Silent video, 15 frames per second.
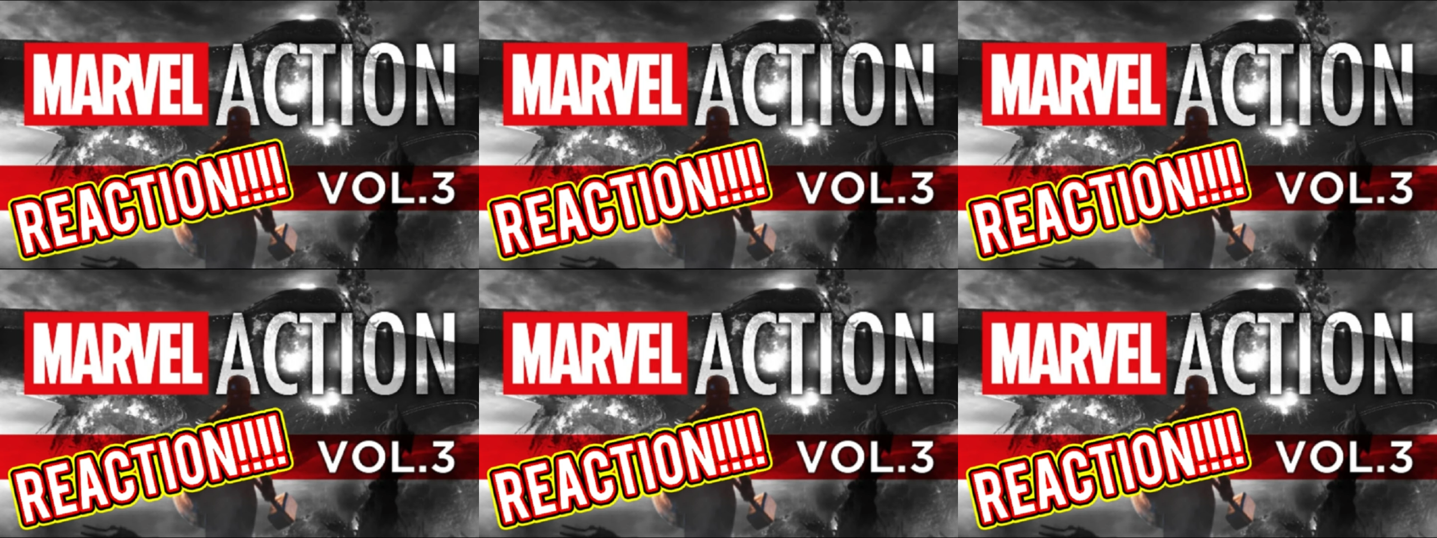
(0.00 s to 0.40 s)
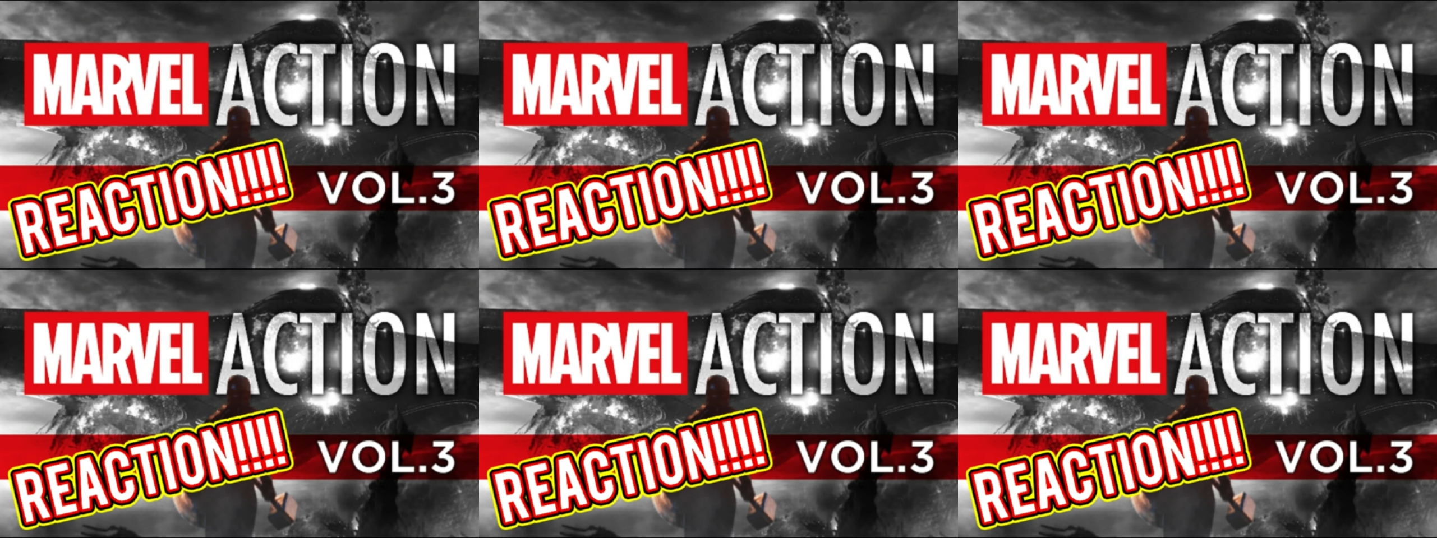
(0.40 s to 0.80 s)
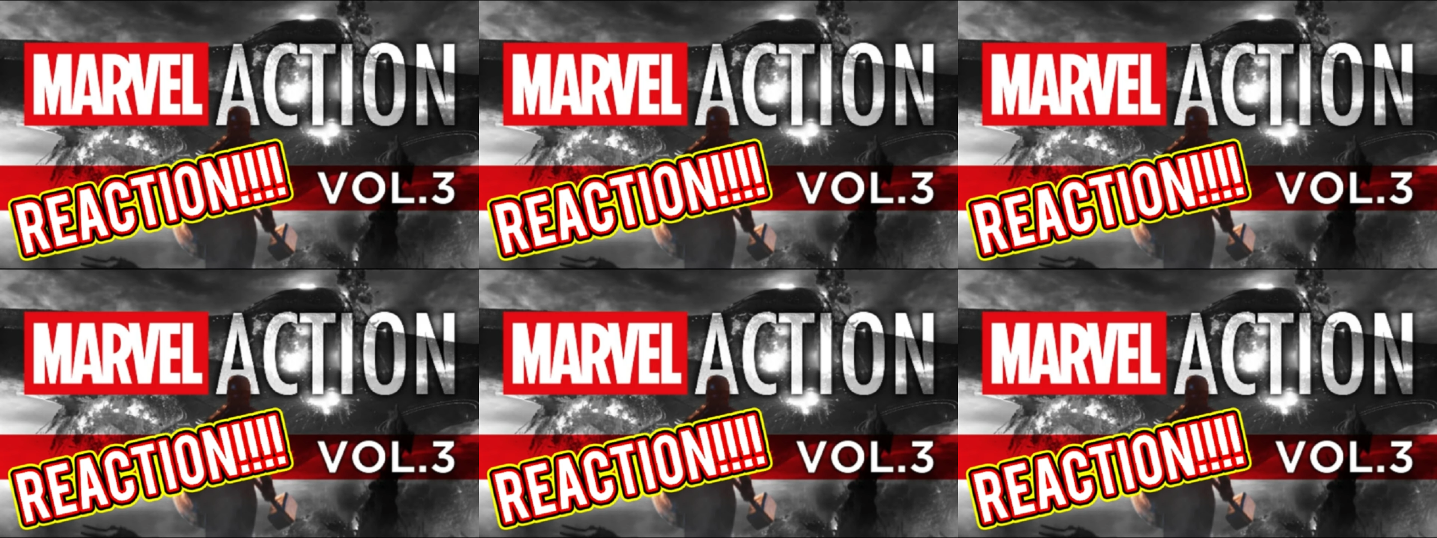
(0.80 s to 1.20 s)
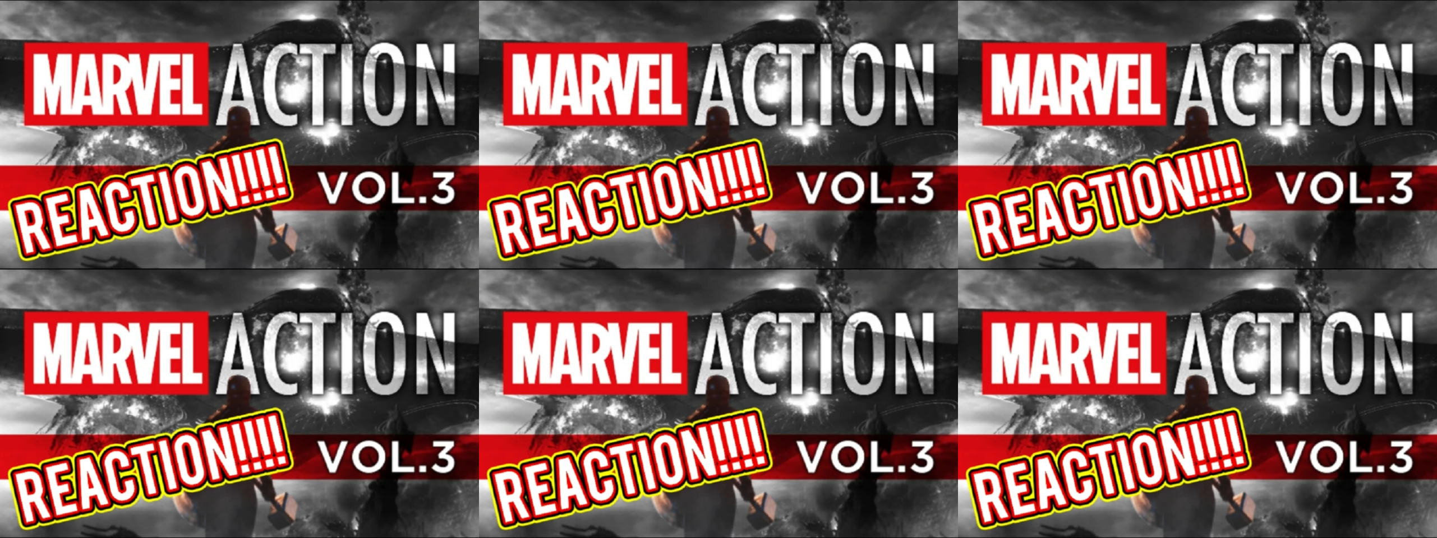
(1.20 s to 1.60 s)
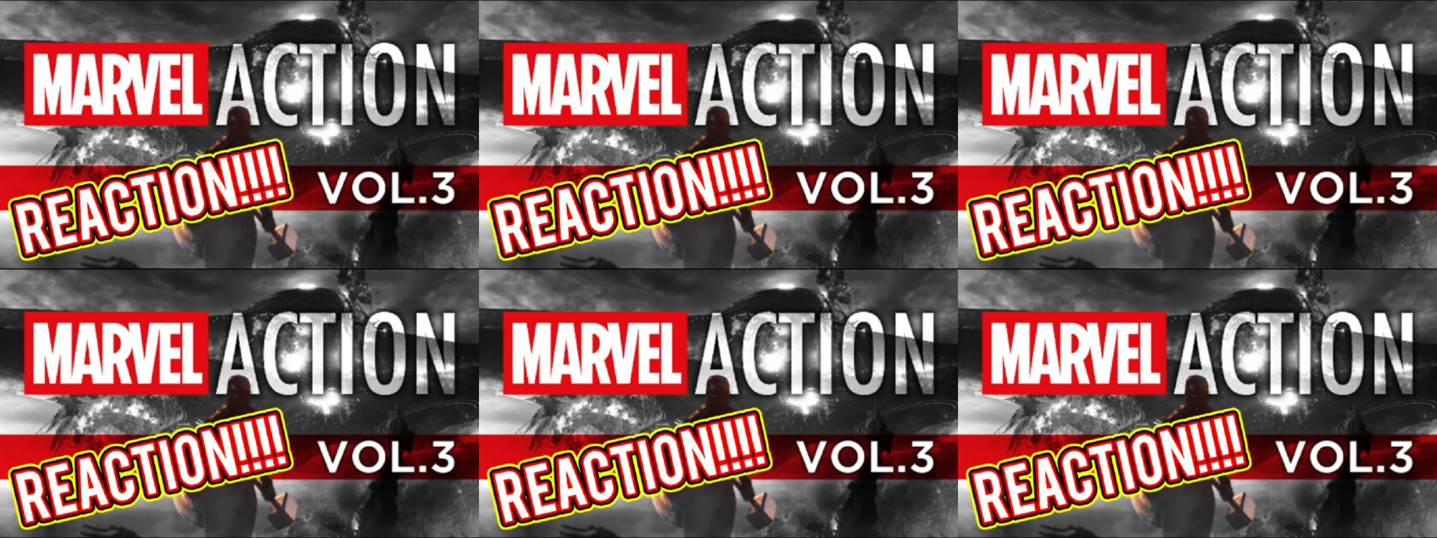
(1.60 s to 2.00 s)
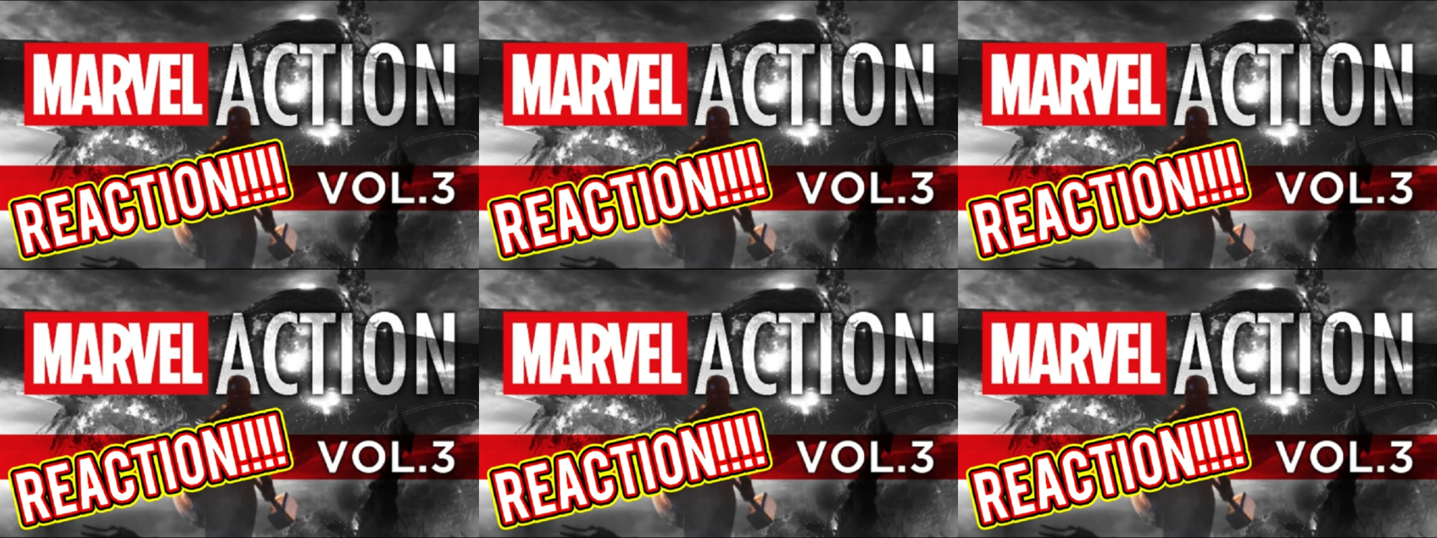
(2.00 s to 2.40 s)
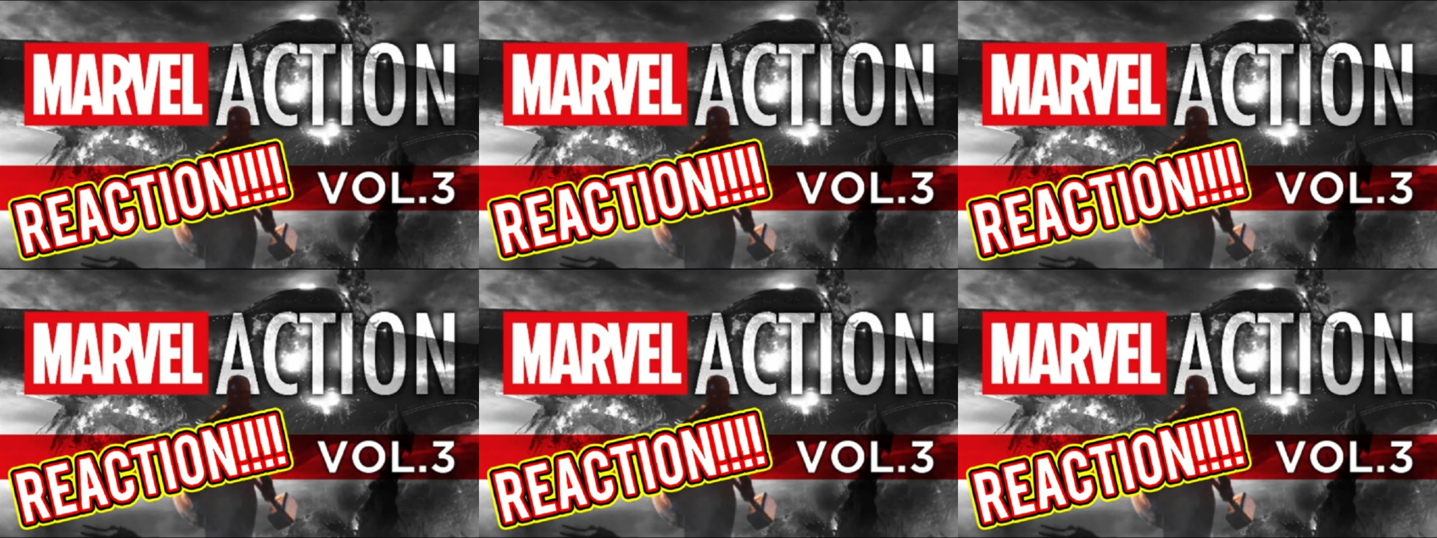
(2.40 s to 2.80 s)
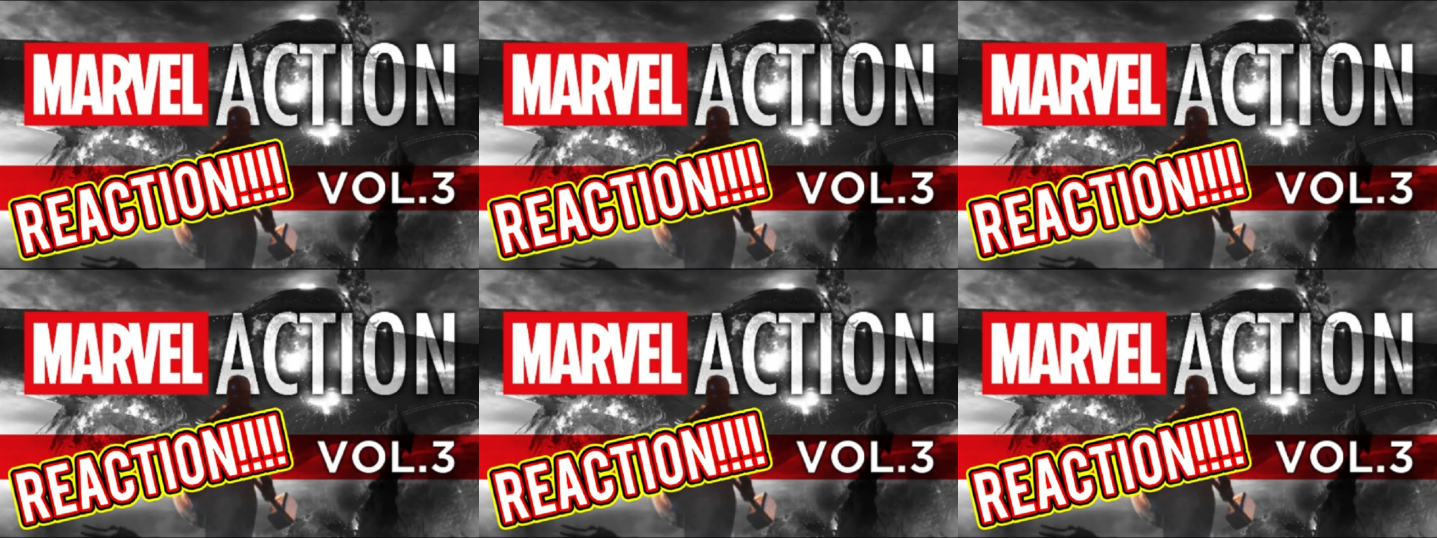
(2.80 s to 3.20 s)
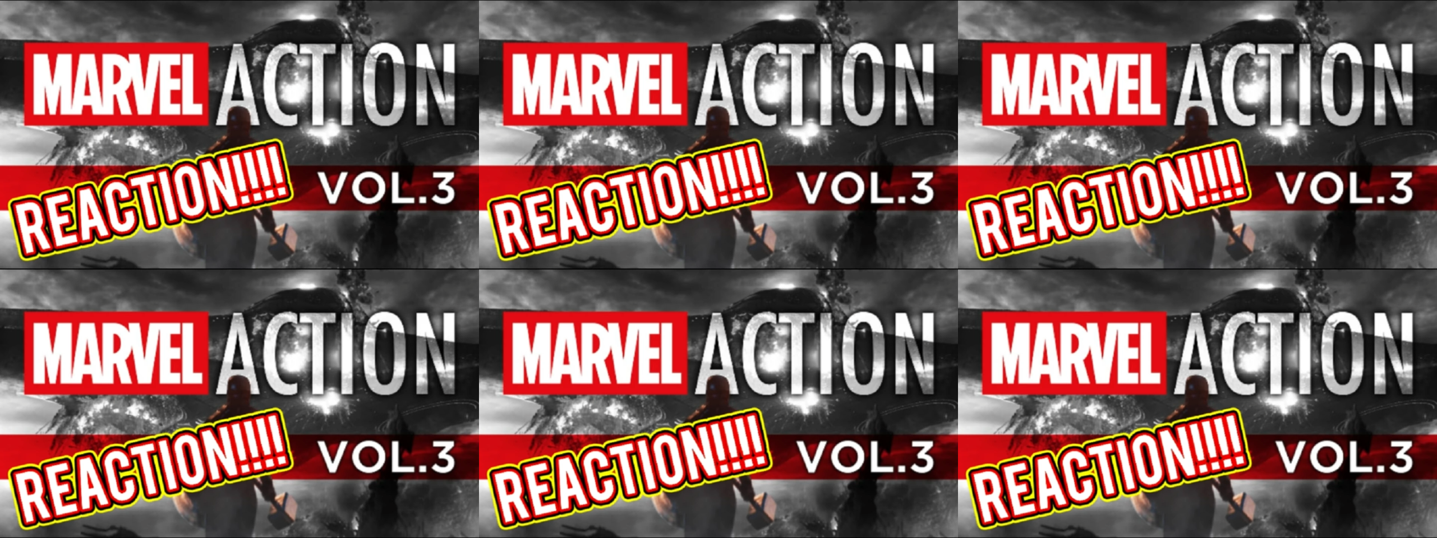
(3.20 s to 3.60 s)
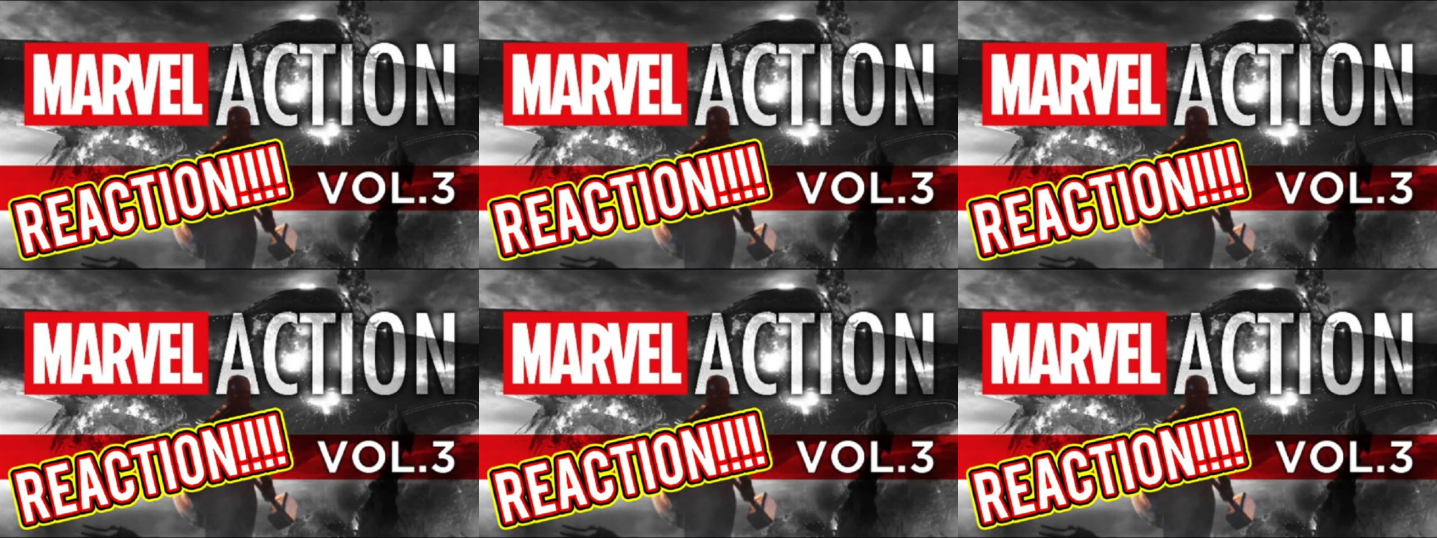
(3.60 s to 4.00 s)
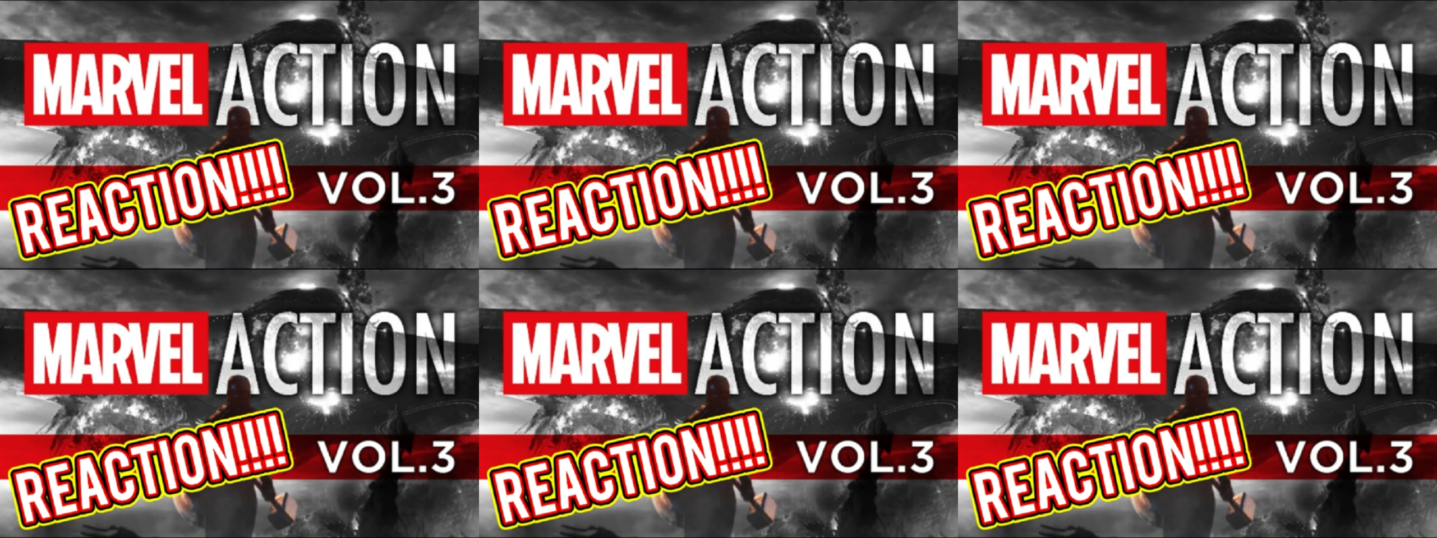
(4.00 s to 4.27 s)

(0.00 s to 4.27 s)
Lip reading: [unreadable: no face in view]